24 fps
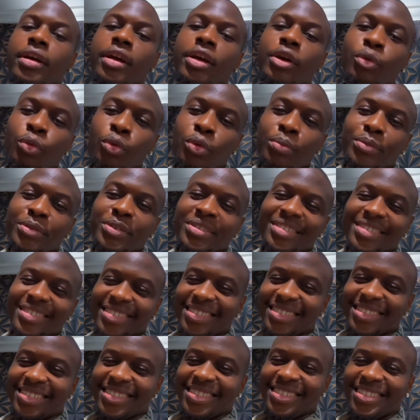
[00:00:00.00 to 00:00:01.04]
a woman.
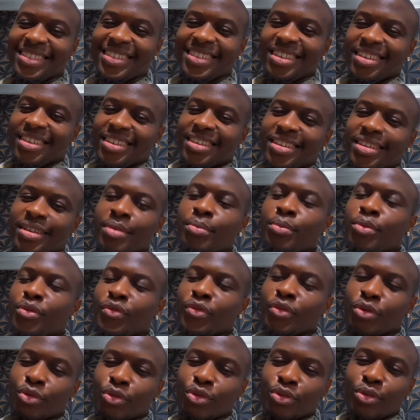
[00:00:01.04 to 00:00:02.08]
But of
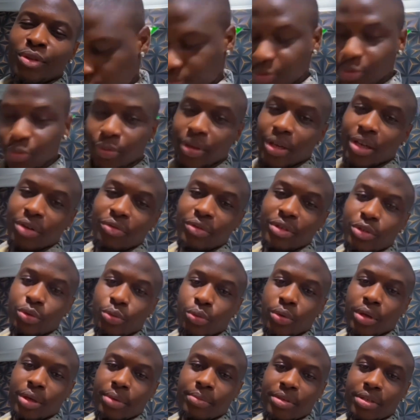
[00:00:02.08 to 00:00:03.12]
course, not everyone will agree to
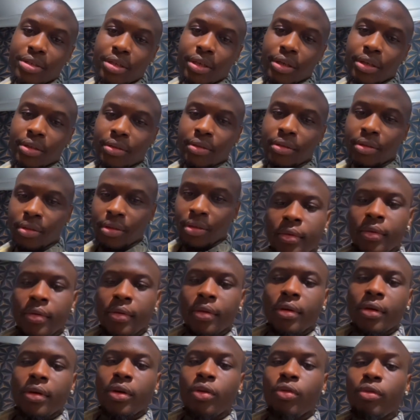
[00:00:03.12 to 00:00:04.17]
what I'm saying.
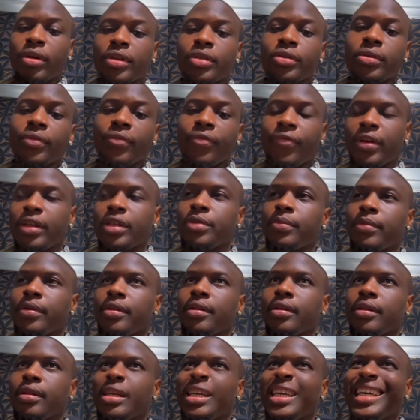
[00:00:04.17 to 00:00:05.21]
Okay, so the first
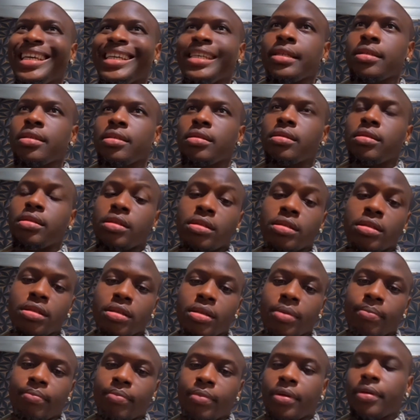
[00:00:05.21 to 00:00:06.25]
man is the
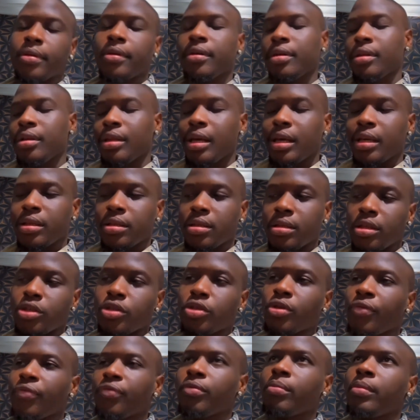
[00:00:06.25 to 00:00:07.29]
simp. That's the
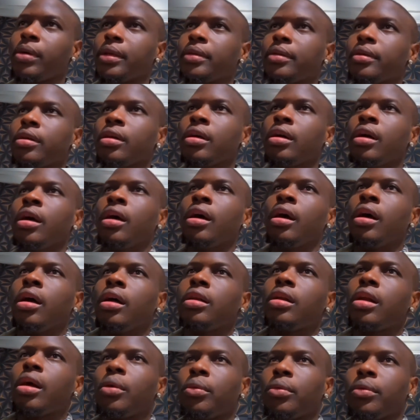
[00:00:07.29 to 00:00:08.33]
soft man.
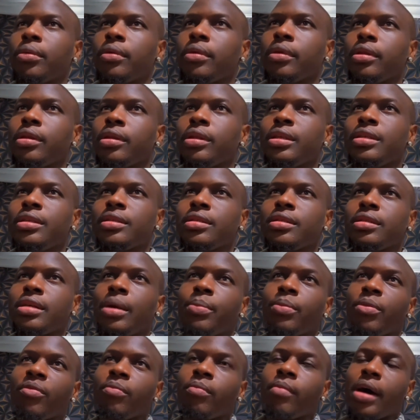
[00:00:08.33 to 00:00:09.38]
Now, this
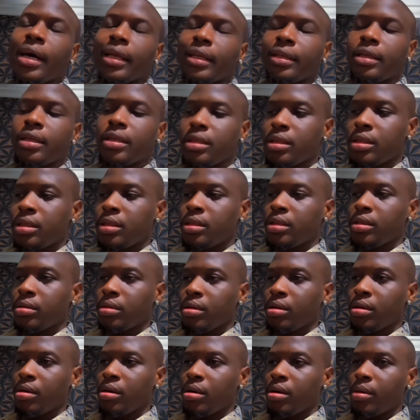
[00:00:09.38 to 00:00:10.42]
type of man is
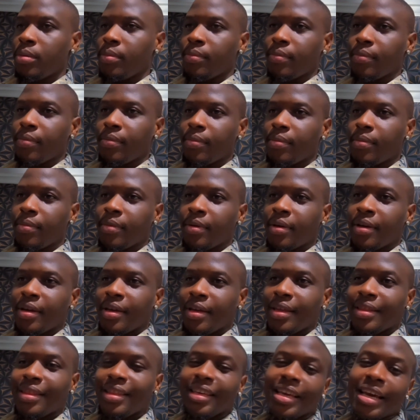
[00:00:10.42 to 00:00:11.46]

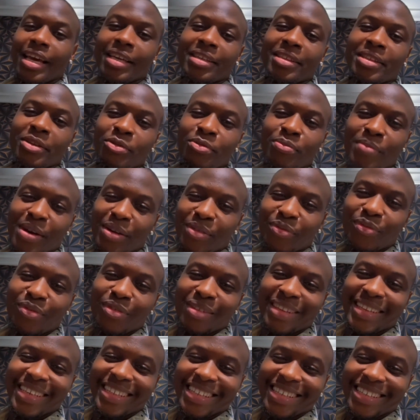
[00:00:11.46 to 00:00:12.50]
the ideal man for
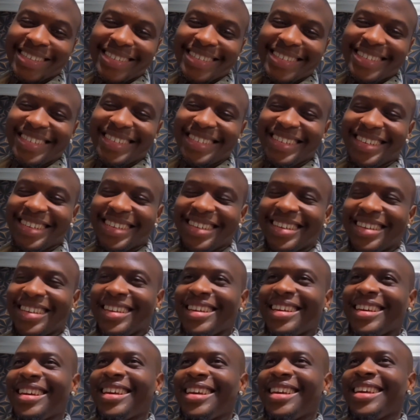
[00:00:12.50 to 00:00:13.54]
ladies.
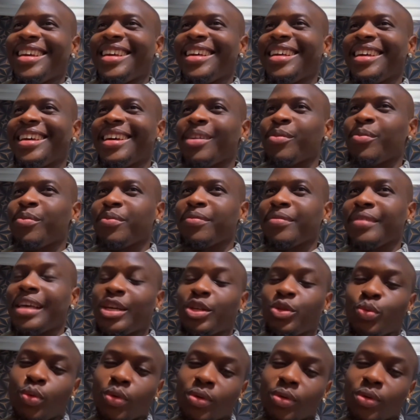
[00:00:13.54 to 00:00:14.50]
That's